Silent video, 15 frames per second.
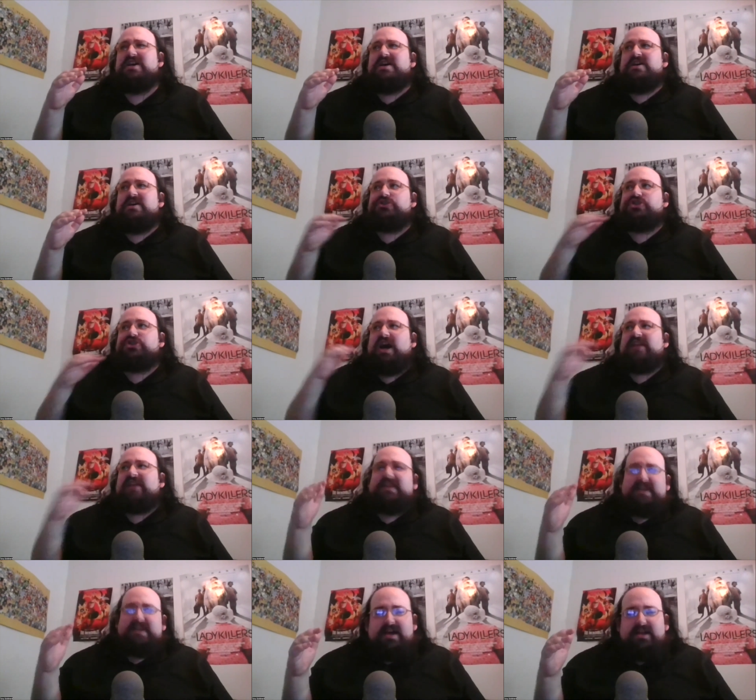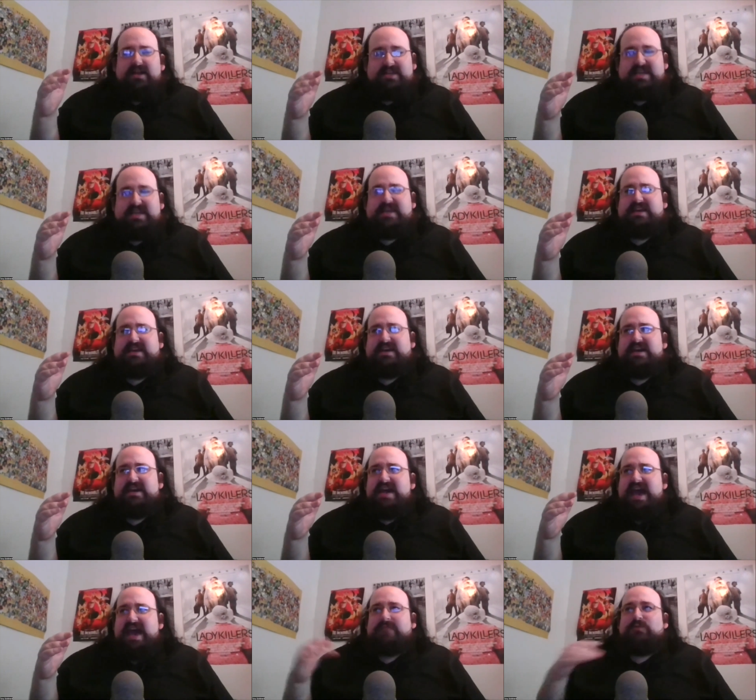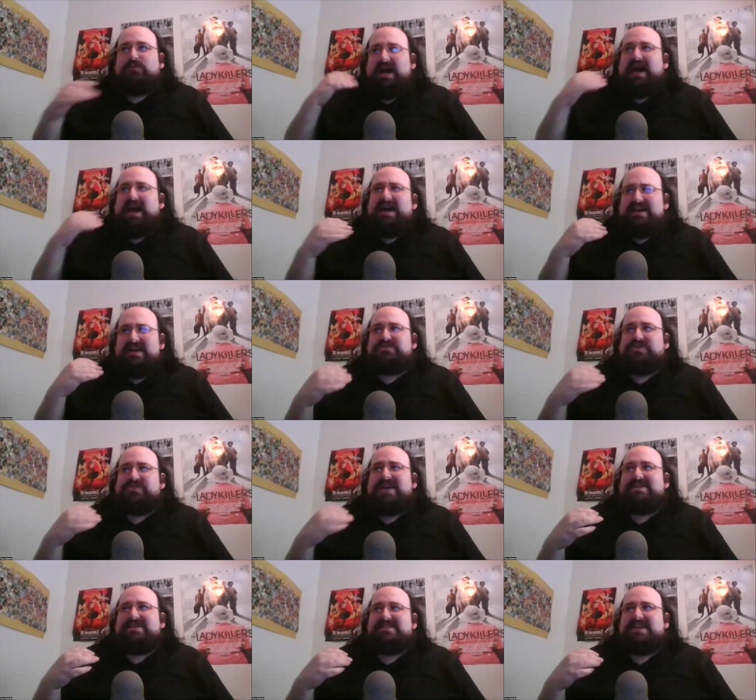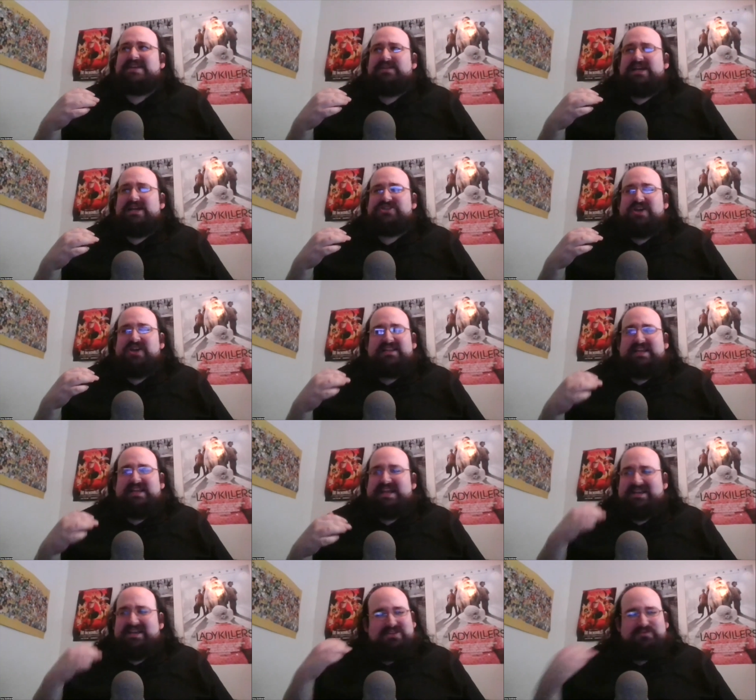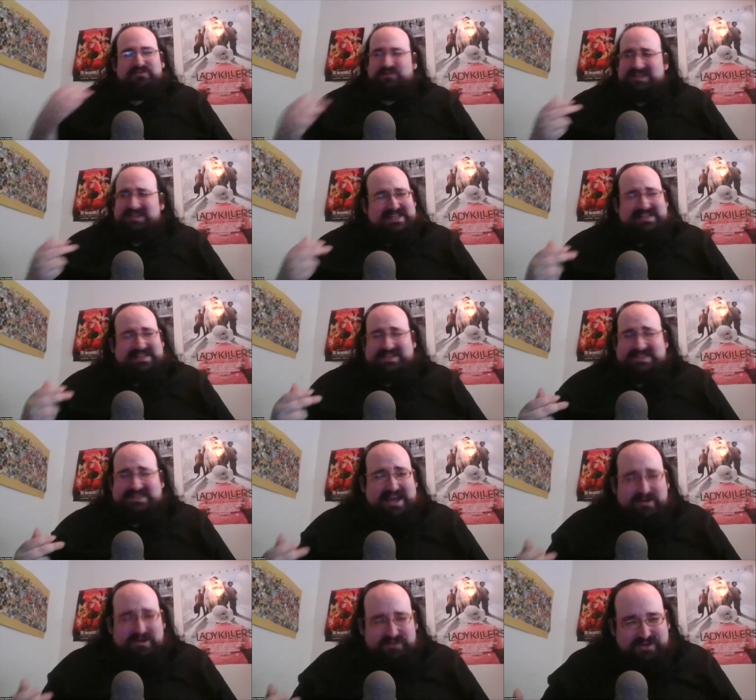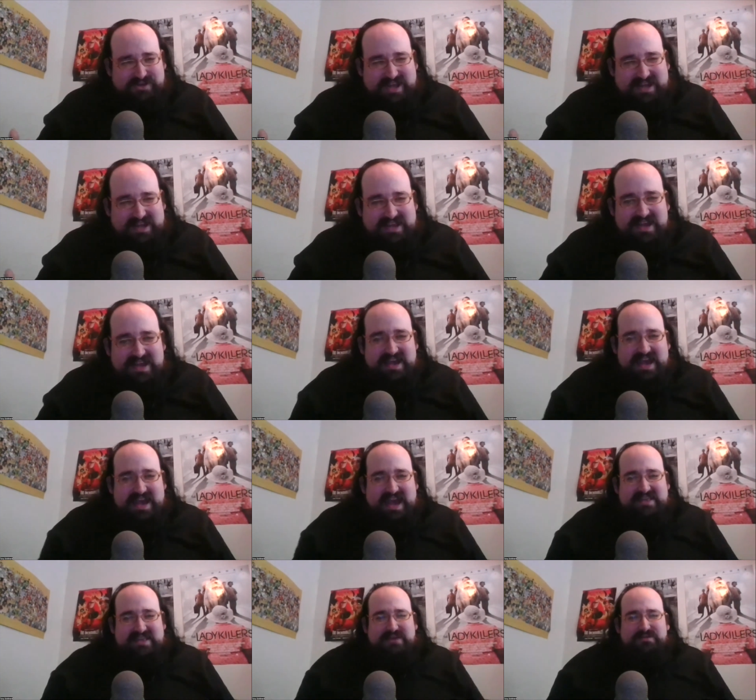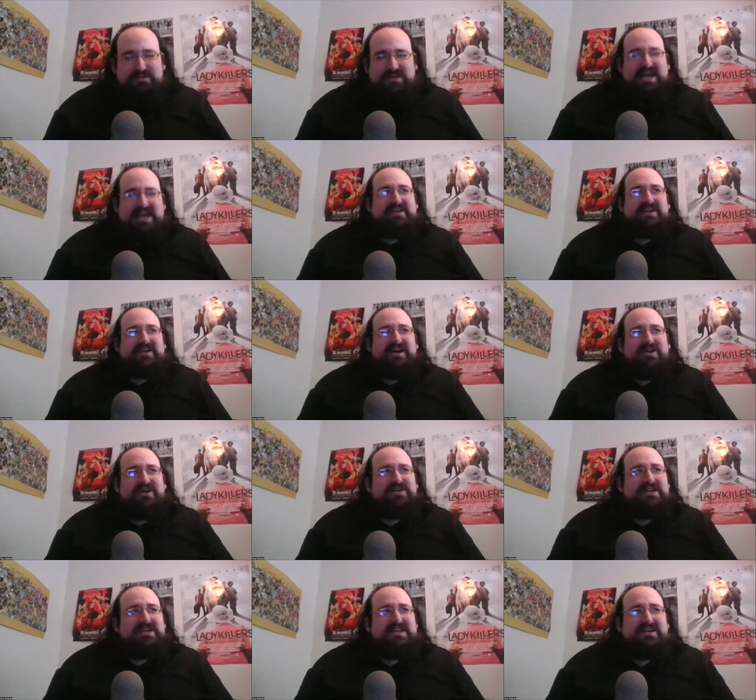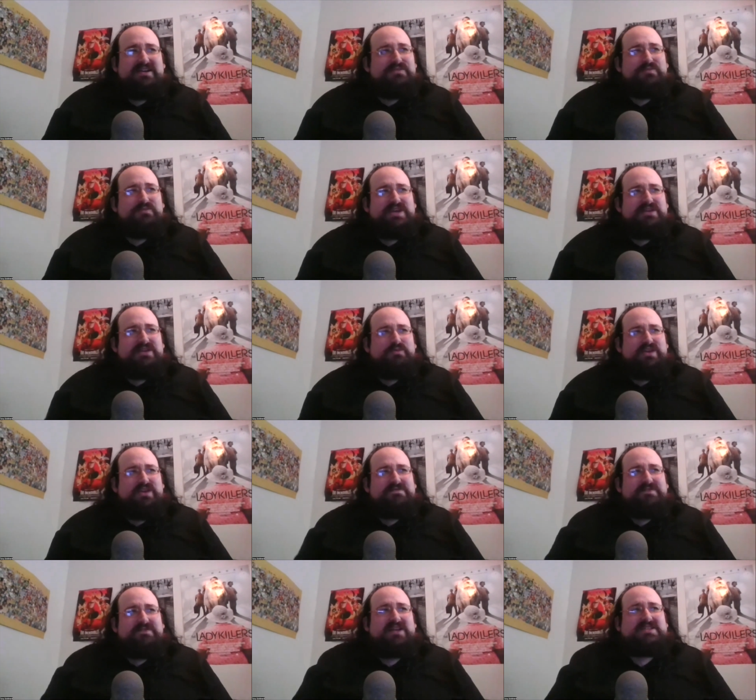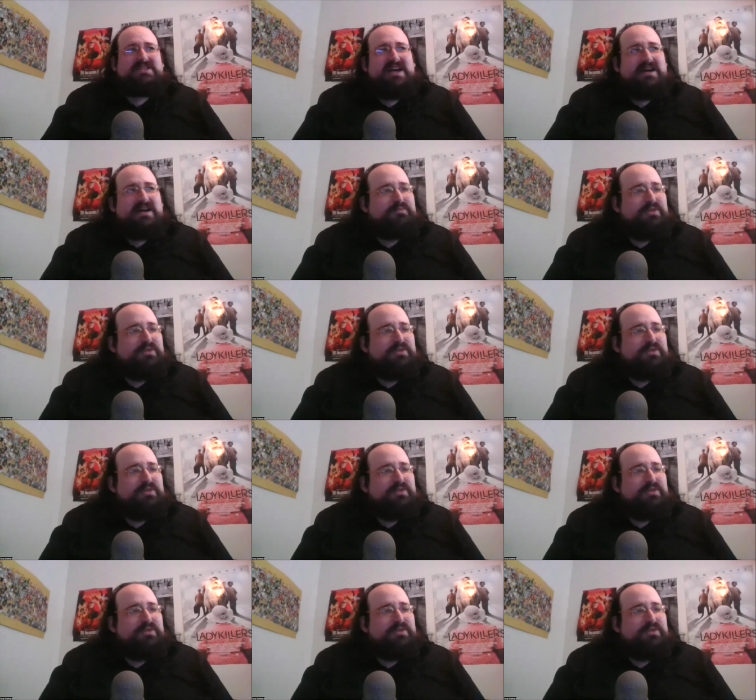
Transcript: john linnell key and when i tried to sound like john linnell it really didn't sound good and they were like, "Oh, you know, we we fucked up. We